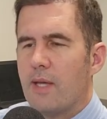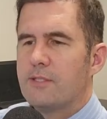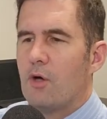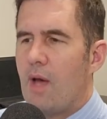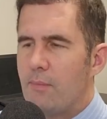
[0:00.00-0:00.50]
Okay,
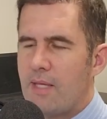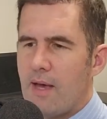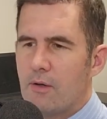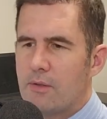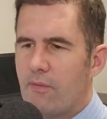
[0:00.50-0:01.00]
so help
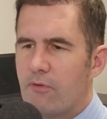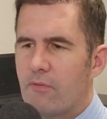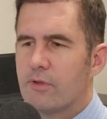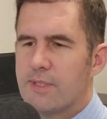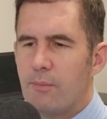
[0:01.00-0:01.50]
me out.
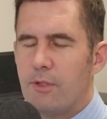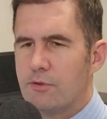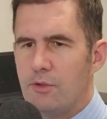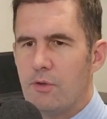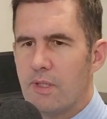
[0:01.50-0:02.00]
But for someone
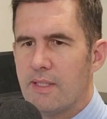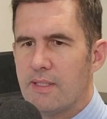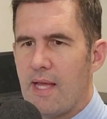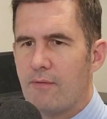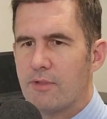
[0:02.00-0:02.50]
who's new to
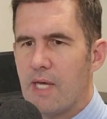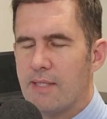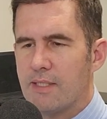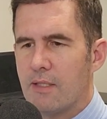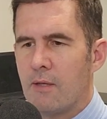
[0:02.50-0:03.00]
LinkedIn
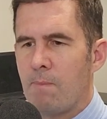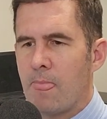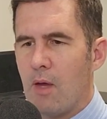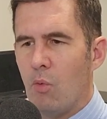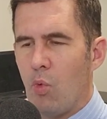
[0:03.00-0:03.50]
advertising,
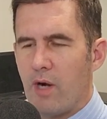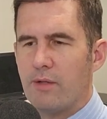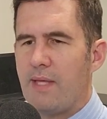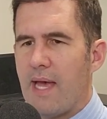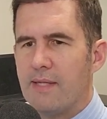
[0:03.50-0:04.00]

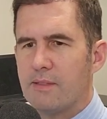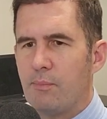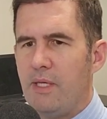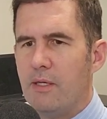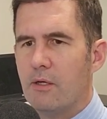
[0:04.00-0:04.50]
where do the ads
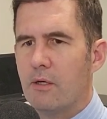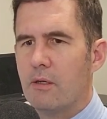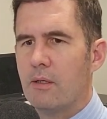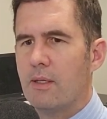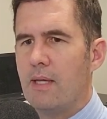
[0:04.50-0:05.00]

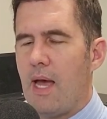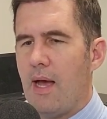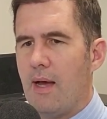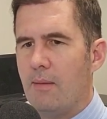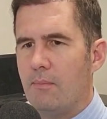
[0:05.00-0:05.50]
appear?
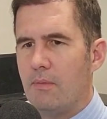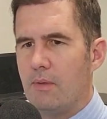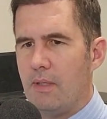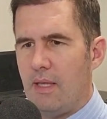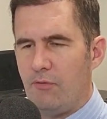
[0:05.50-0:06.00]

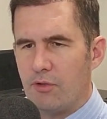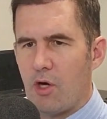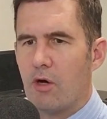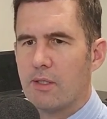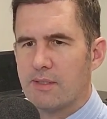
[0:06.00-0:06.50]
If you
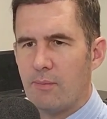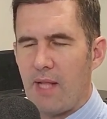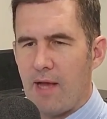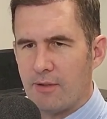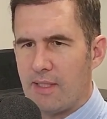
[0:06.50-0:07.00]
target
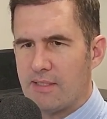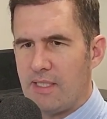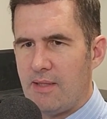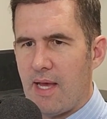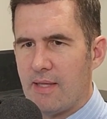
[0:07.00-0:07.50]
someone, how do they
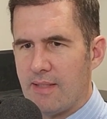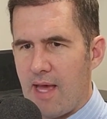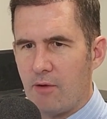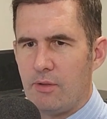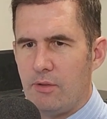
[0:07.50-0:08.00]
see that, and
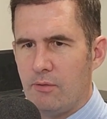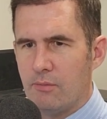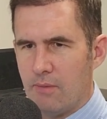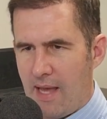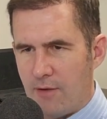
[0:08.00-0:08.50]
how do
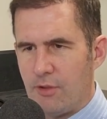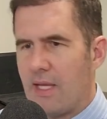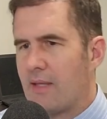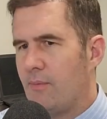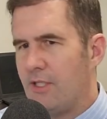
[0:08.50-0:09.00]
you
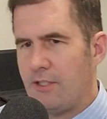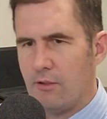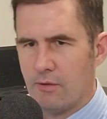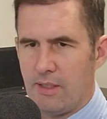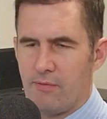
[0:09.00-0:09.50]
get them
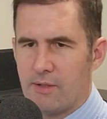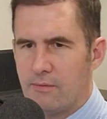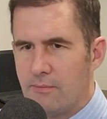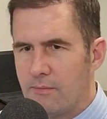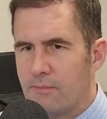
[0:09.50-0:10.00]
into your lead
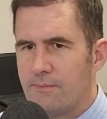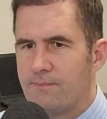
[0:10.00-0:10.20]
funnel?